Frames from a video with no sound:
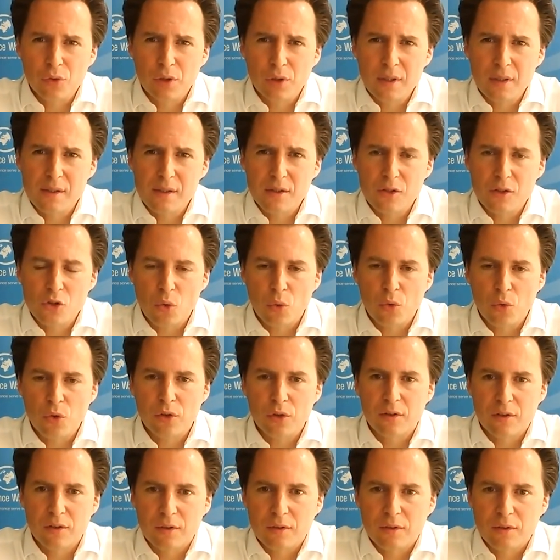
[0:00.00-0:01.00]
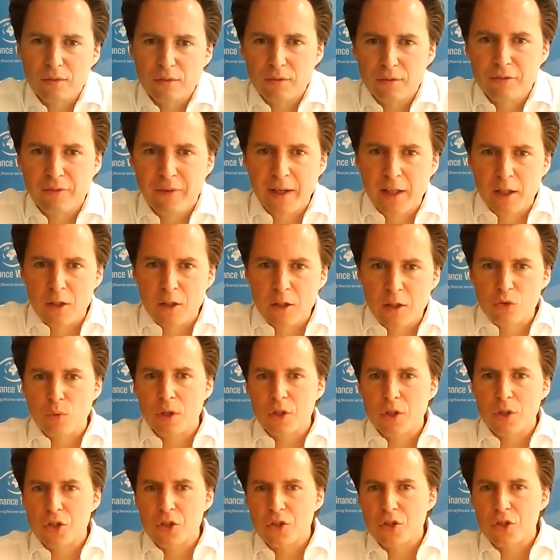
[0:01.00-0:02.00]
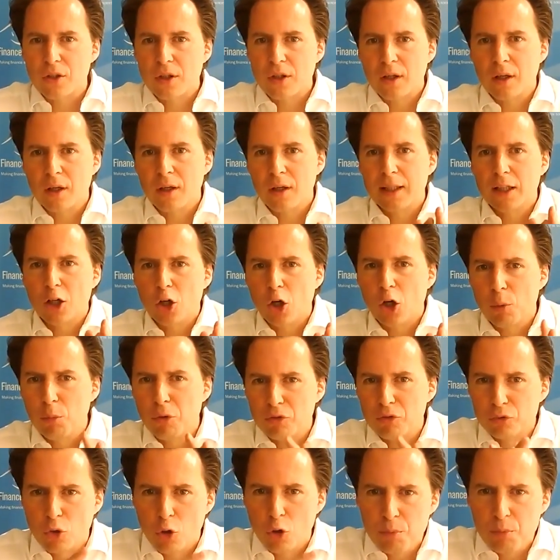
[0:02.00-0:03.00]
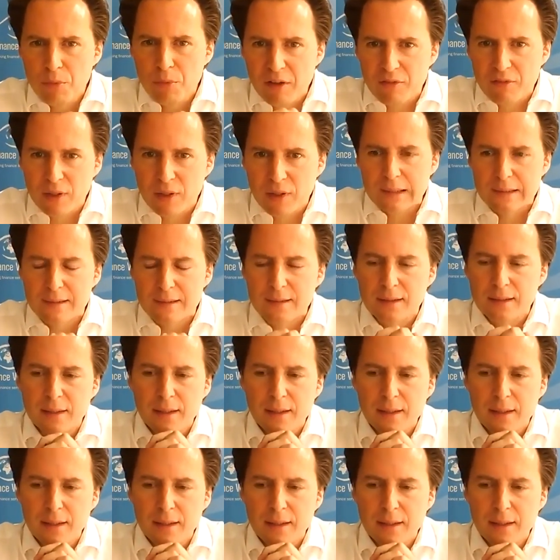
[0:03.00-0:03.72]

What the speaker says: this joint Finance Watch and Club of Rome event.